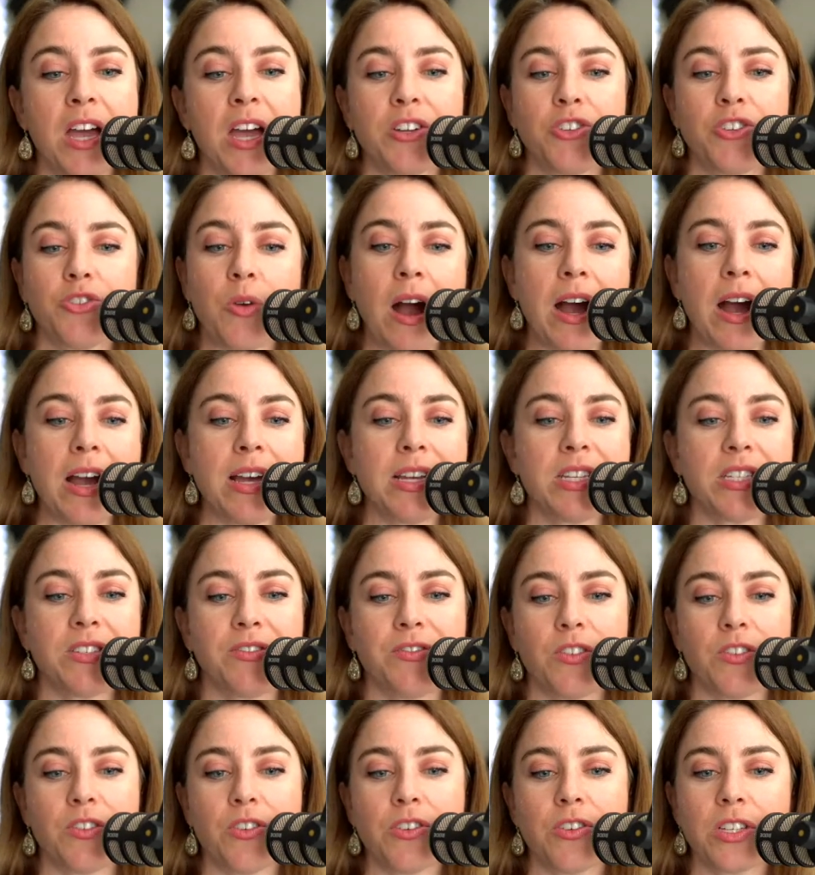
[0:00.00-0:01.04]
Tri's
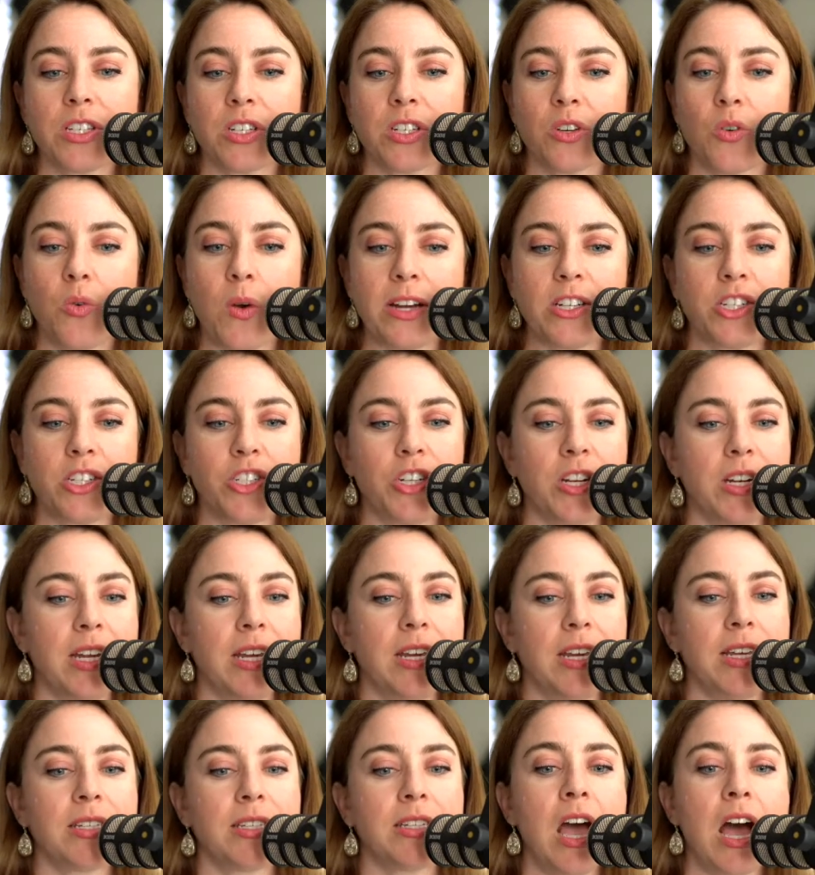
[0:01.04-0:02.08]
first question
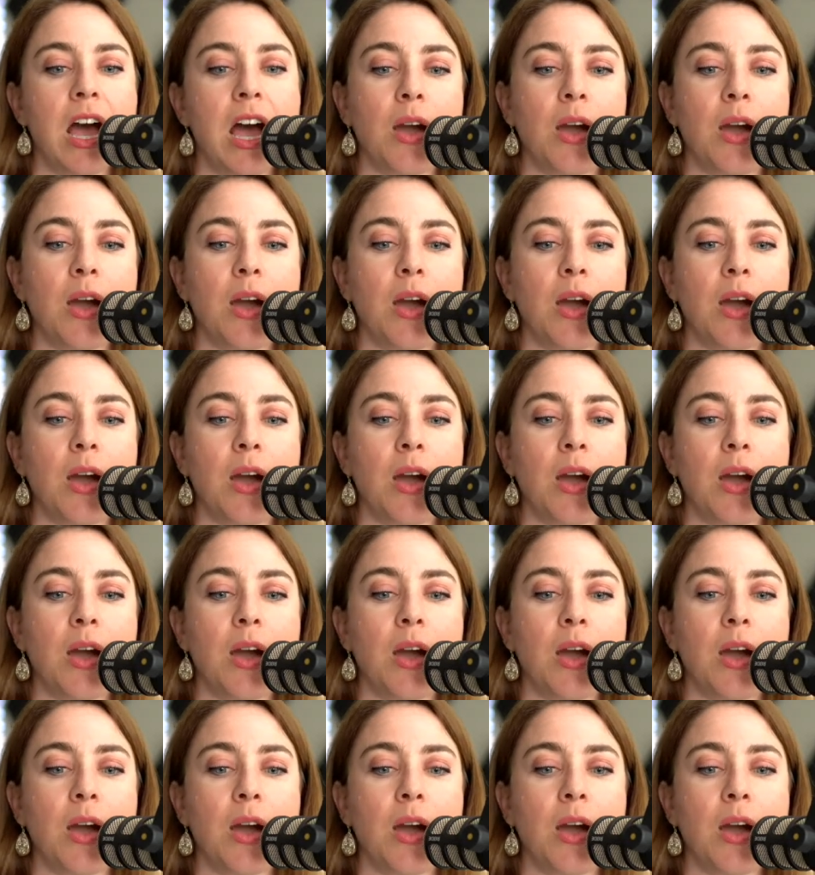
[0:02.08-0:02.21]
is,